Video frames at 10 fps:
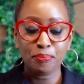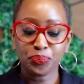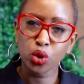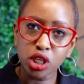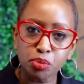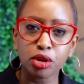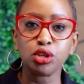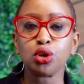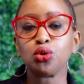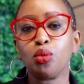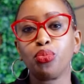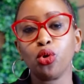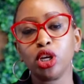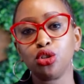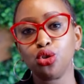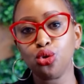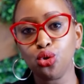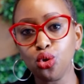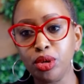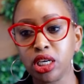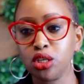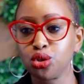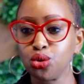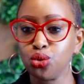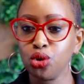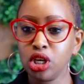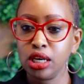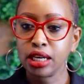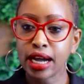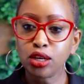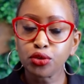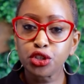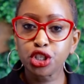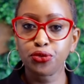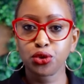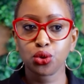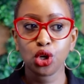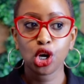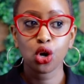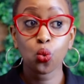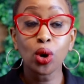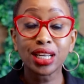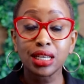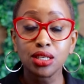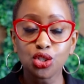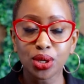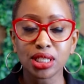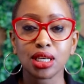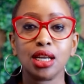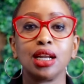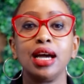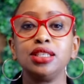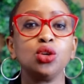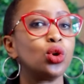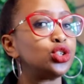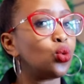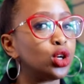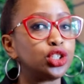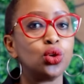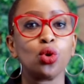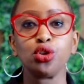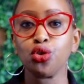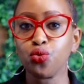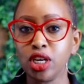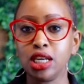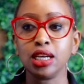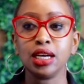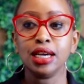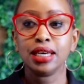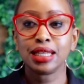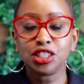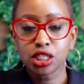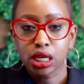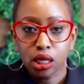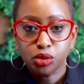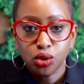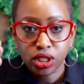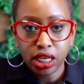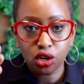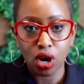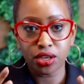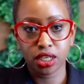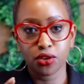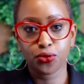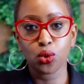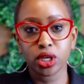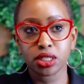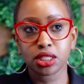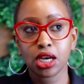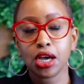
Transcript: With the spiritual component, you do begin to kind of shift what it is you're internalizing, what you're watching, what you're reading, that just helps you stay grounded and focused.